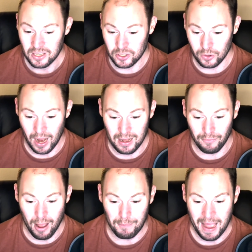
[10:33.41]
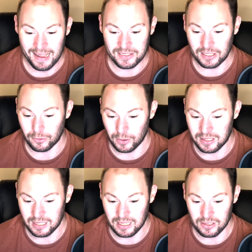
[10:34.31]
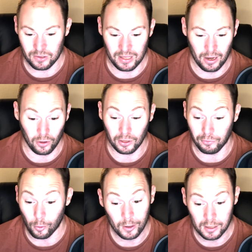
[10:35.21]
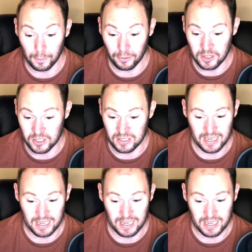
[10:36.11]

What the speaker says: 295 passing, 3 TDs through the air, only 4 incompletions.